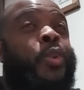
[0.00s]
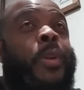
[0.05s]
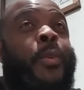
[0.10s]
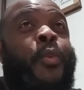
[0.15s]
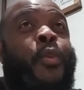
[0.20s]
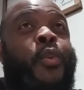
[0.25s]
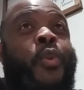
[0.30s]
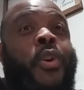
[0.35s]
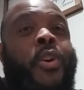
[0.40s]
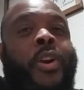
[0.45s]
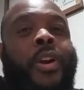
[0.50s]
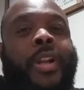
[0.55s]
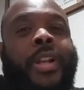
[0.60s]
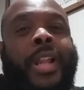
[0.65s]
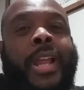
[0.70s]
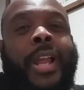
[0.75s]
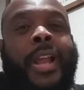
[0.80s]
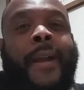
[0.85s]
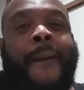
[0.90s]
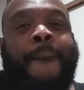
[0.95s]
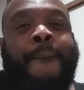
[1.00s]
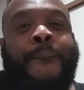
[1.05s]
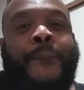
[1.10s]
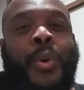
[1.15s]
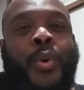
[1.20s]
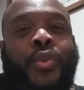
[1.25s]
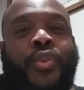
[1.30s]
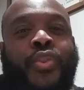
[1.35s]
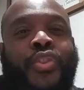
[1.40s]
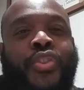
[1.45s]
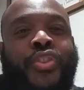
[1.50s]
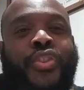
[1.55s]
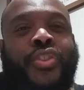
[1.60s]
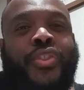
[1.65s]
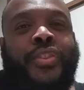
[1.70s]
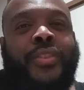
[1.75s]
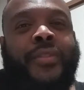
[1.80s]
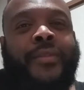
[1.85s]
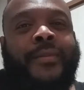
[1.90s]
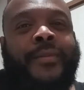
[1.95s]
to them work like a
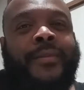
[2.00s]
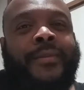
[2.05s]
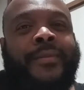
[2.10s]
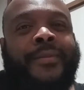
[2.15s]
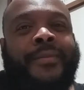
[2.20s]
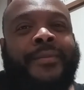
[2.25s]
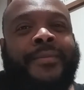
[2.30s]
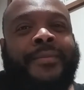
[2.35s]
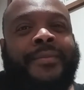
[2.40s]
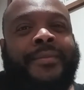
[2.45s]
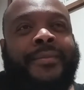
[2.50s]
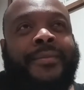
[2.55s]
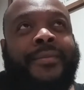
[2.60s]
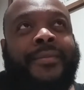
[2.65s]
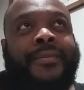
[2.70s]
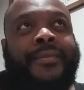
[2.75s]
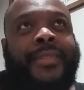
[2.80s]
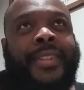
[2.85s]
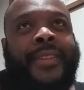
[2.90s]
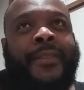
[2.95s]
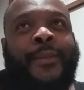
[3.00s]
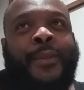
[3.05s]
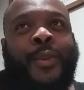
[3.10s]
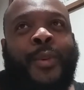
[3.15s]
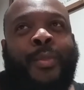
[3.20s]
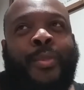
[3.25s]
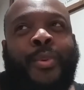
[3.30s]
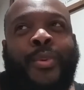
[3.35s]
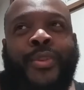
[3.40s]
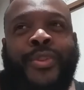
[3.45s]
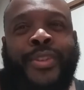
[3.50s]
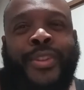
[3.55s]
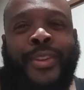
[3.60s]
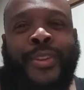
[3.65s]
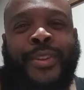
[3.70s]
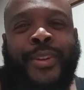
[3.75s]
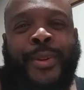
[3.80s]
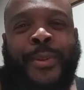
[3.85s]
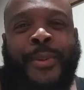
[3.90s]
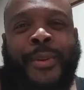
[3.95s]
puss even though puss
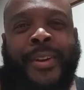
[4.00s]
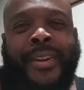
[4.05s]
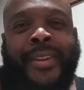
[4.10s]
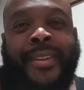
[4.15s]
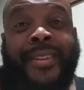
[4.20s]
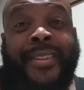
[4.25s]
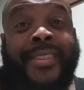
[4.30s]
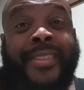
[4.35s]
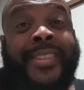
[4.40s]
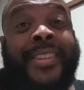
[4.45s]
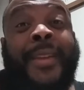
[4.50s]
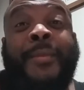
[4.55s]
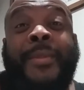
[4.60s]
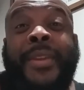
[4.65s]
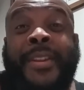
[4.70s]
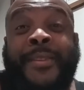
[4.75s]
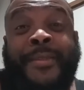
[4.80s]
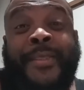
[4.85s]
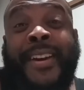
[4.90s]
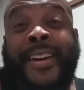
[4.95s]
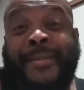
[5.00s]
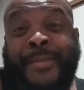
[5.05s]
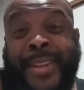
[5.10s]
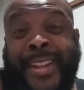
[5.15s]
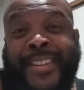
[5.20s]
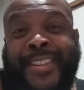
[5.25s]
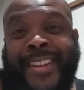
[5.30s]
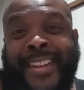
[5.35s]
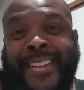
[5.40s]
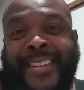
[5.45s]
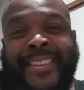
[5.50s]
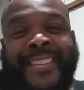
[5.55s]
not in to work see I be a fat me All right,